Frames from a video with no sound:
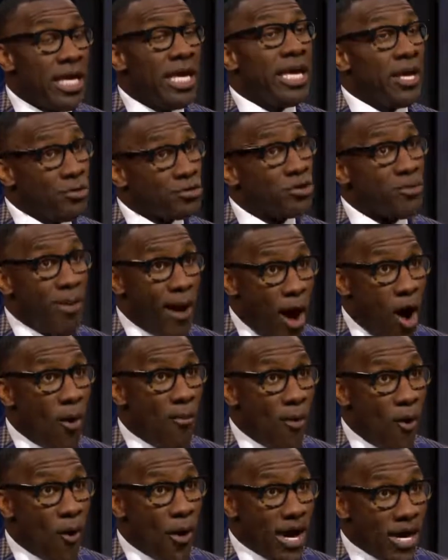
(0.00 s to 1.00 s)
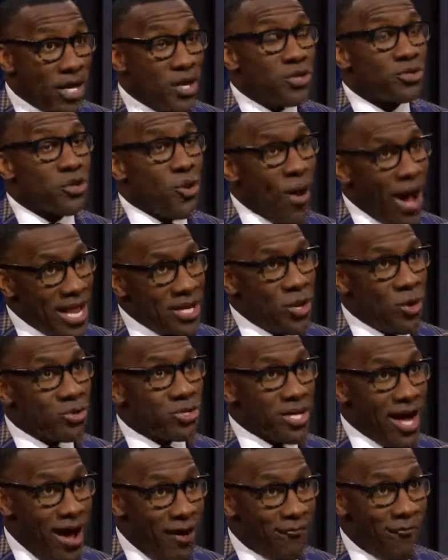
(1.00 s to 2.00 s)
He was a ball boy. So I know
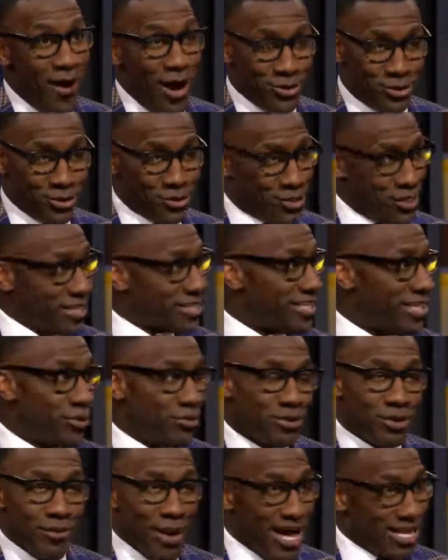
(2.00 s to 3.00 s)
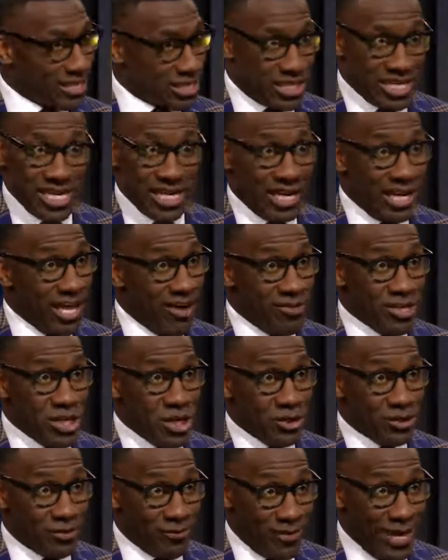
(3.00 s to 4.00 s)
John Fossil since he was about 10, 11
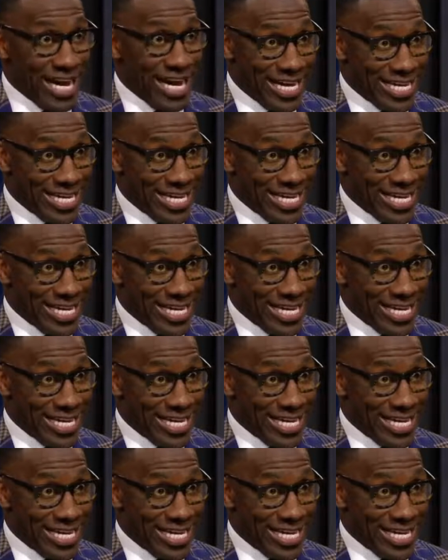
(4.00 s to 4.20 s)
years of age.